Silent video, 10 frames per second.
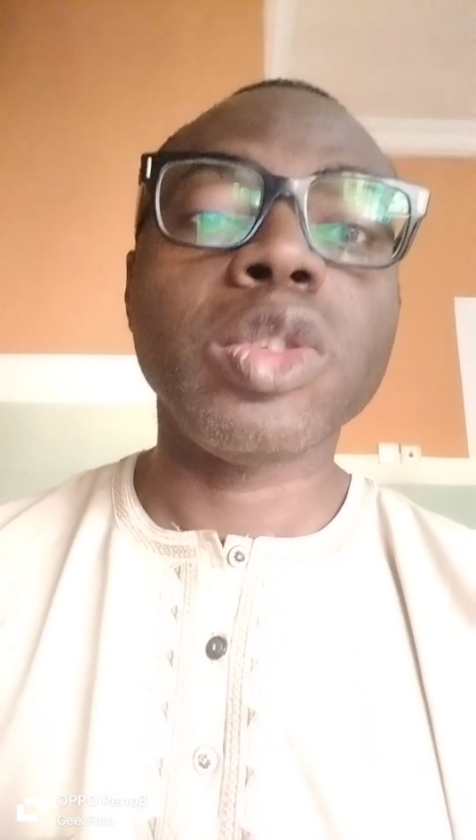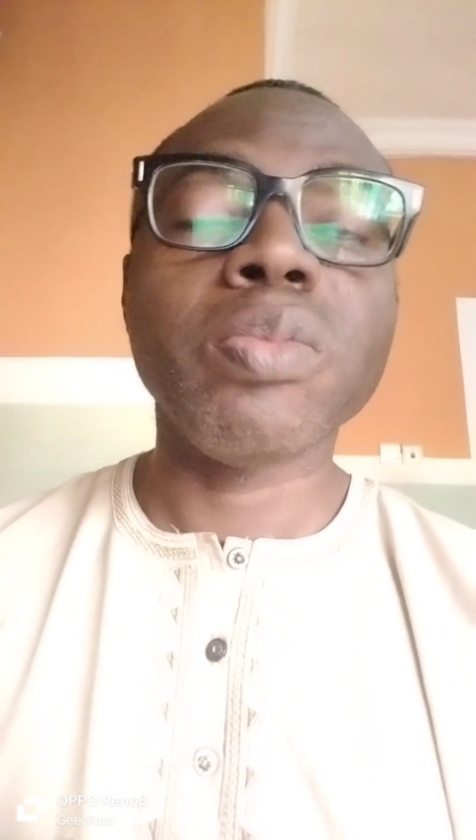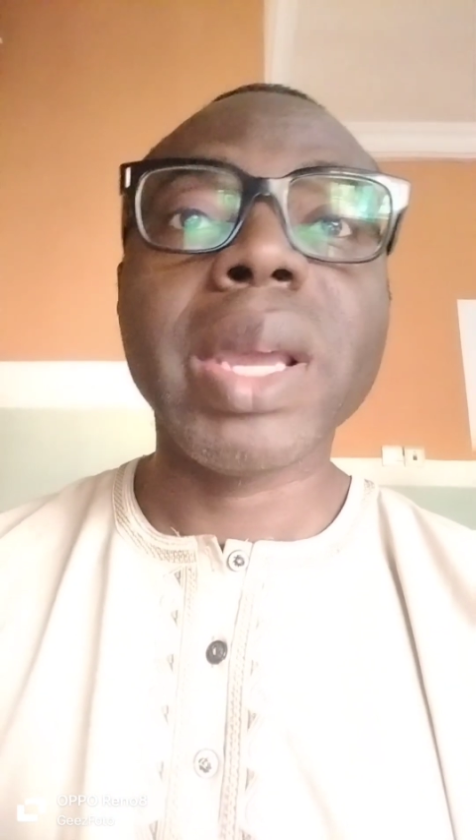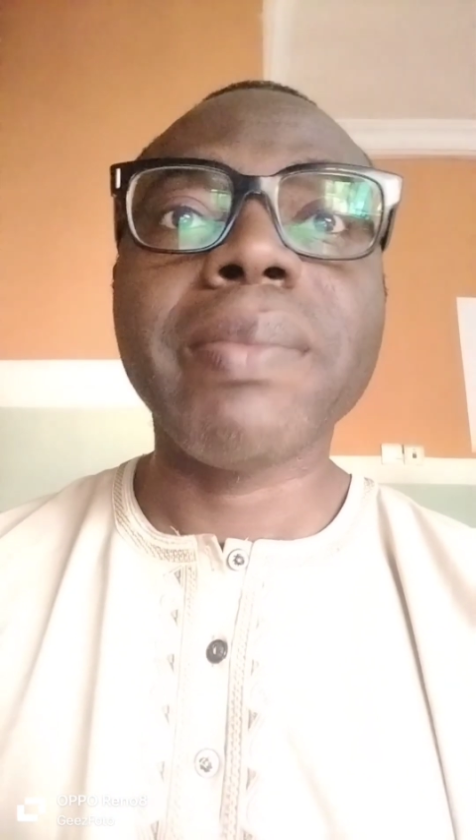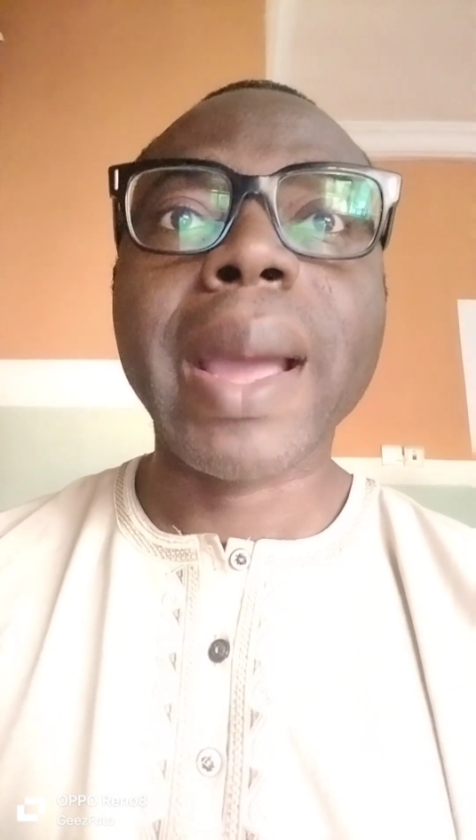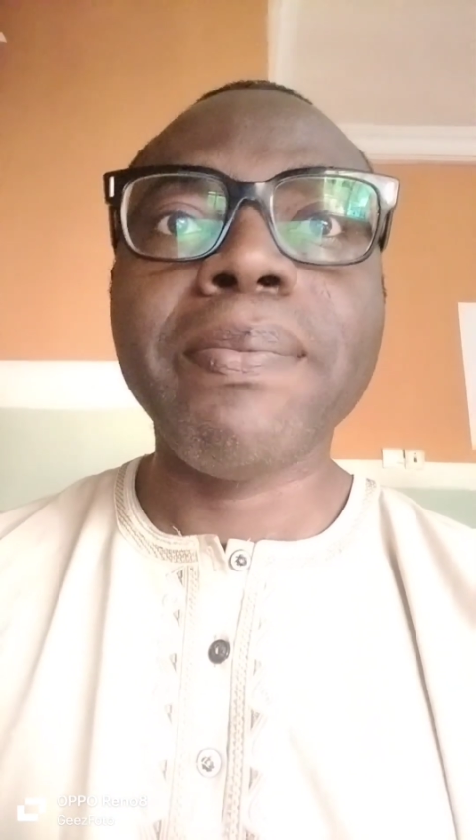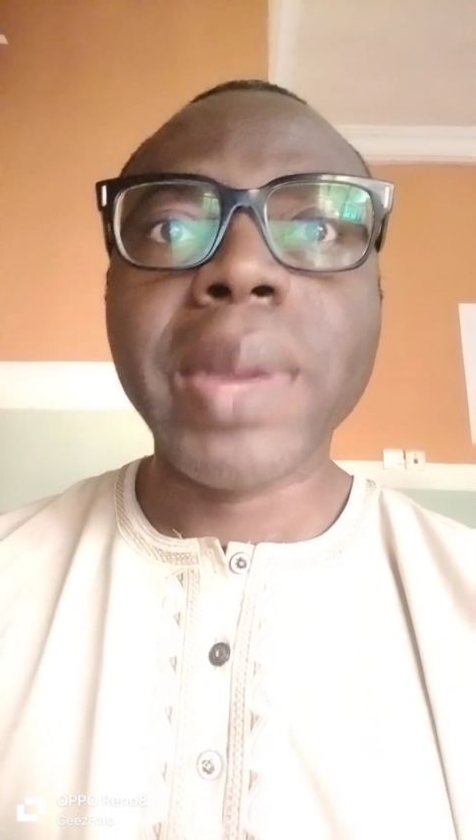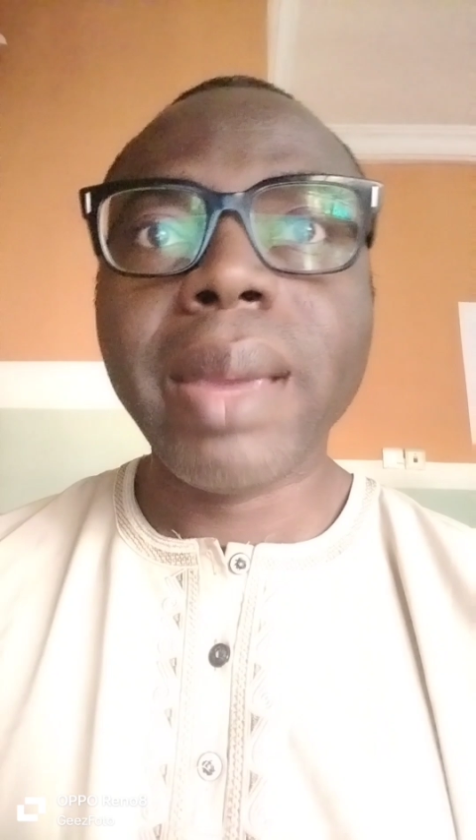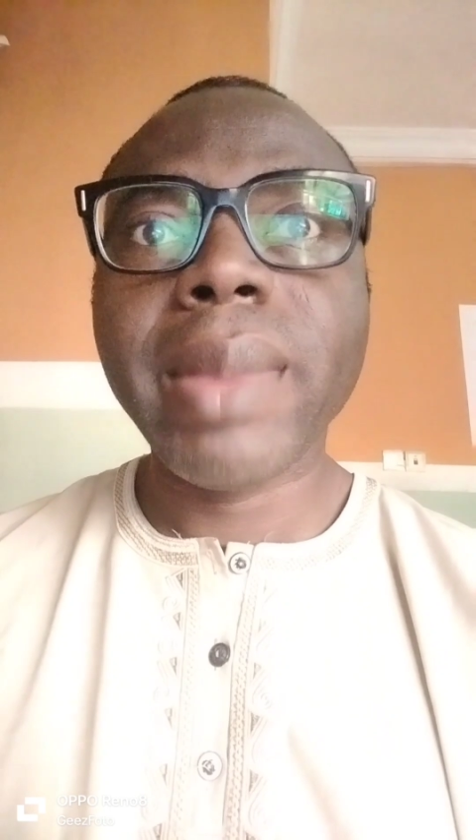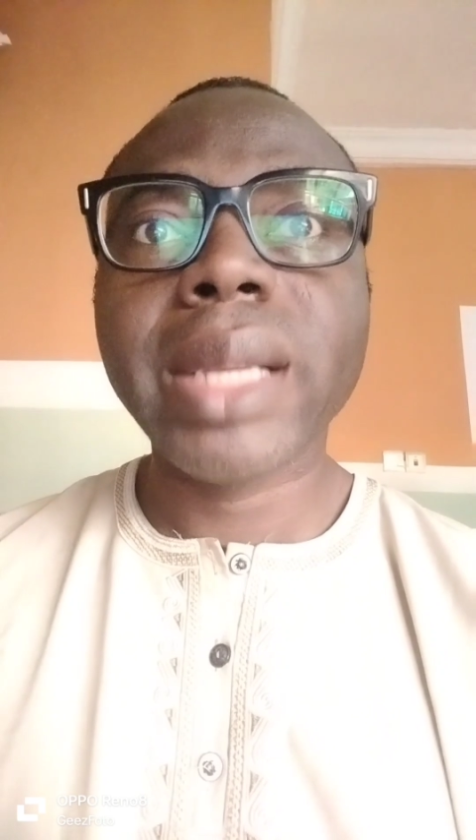to make my
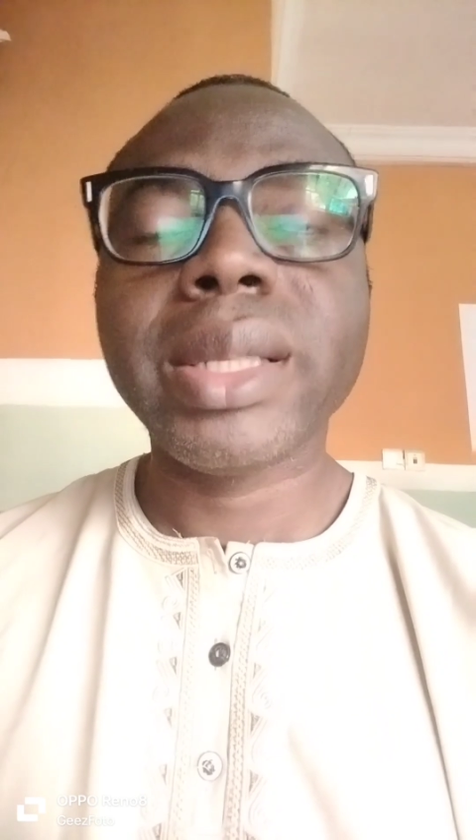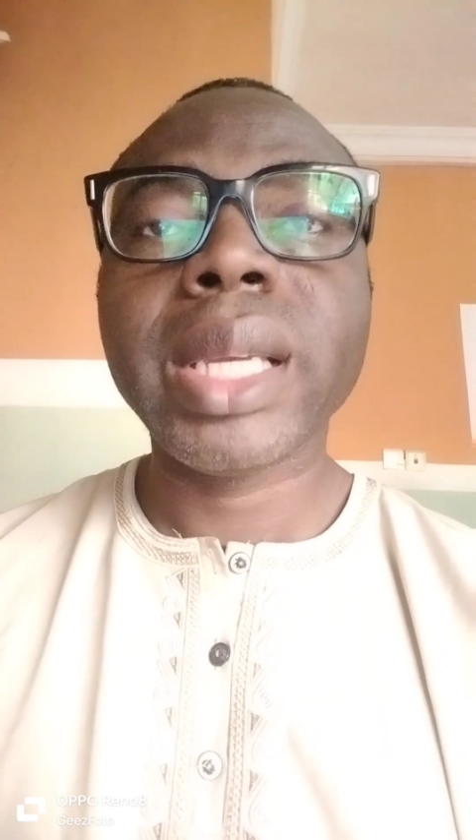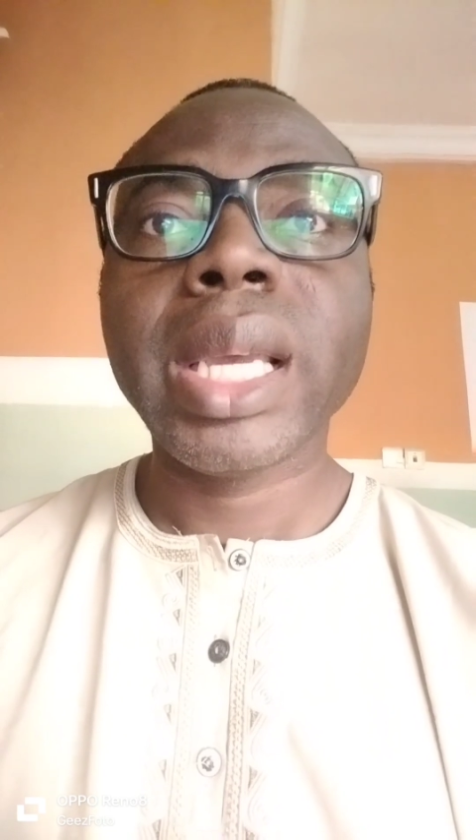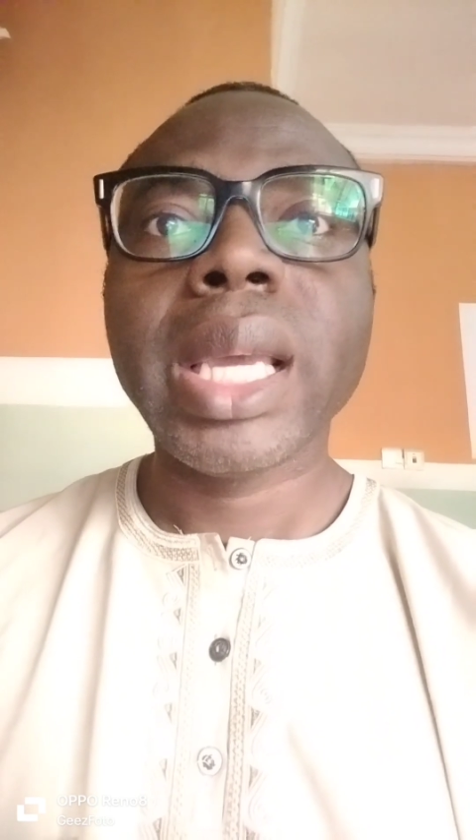payment.